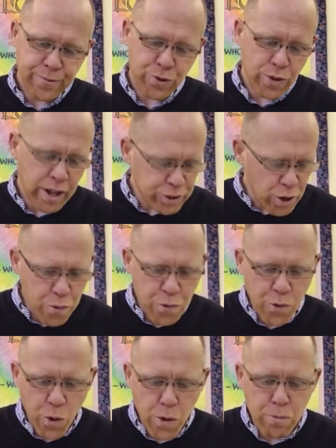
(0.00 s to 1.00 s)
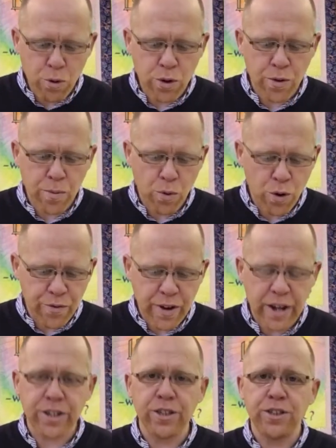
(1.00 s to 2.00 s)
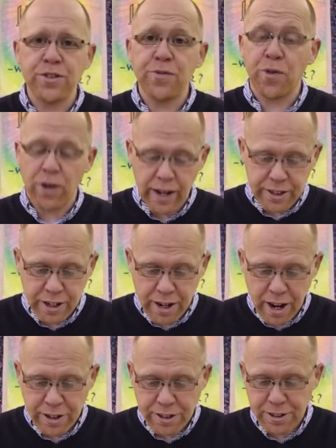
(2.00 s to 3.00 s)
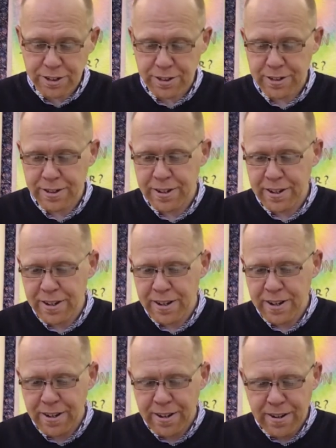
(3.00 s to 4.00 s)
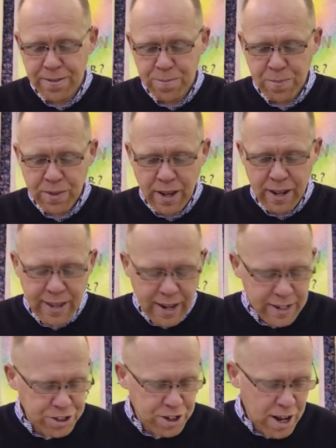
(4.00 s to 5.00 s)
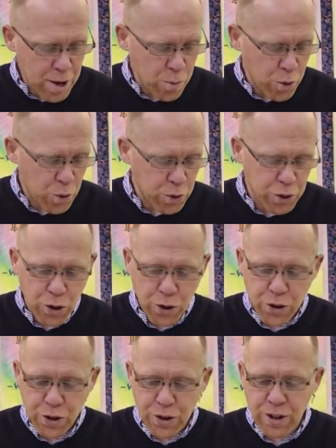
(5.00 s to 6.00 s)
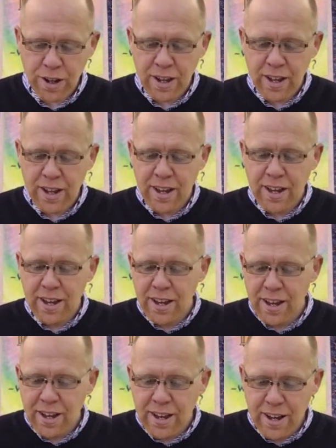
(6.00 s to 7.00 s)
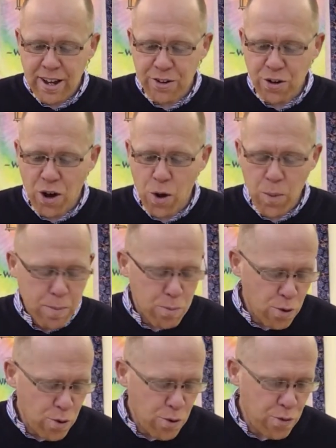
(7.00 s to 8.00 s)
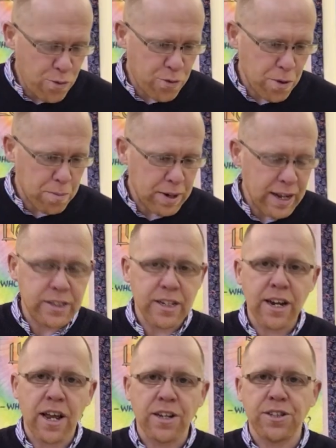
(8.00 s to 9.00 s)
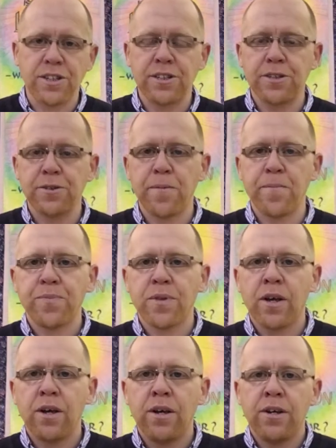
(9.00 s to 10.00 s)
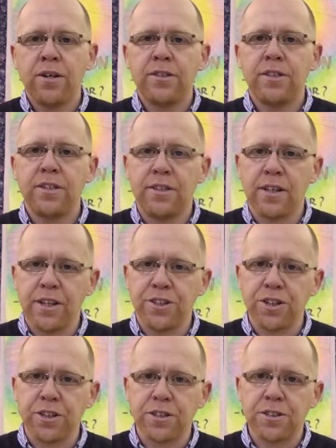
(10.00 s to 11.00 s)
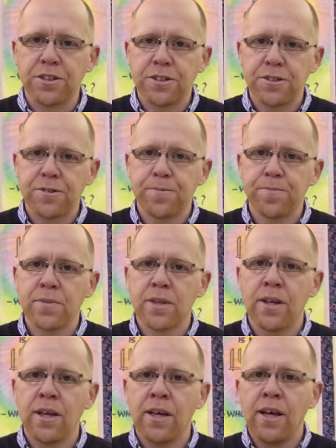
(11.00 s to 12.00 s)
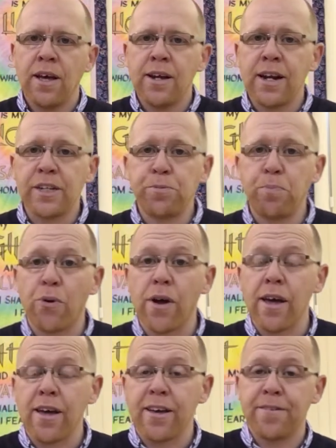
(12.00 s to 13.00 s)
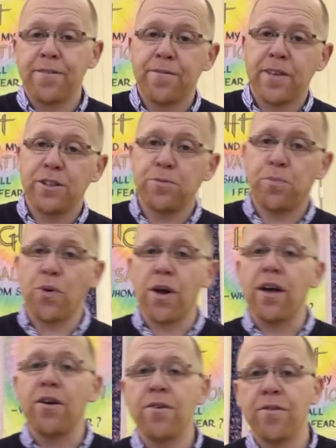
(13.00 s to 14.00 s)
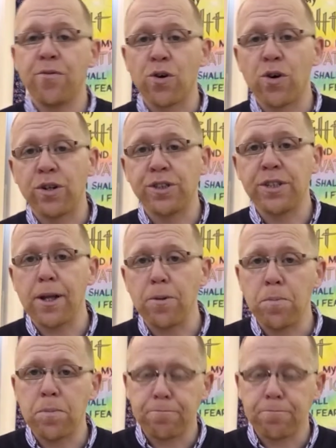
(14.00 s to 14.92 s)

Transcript: So that's our four motivations for laziness. And next time we're going to look at how we move from laziness to diligence. Let's pray for God's help.